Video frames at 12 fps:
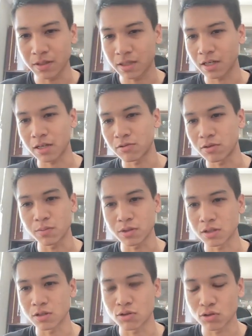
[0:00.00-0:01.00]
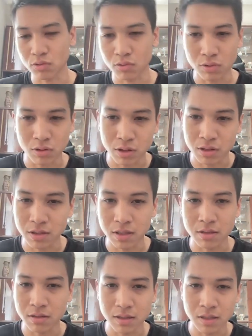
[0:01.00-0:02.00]
100% sure that
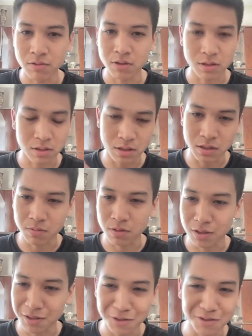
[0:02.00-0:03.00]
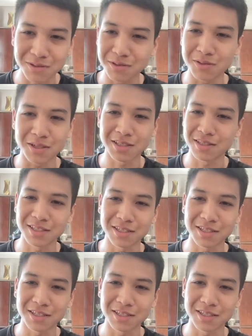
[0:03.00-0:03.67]
everything is gonna be good, and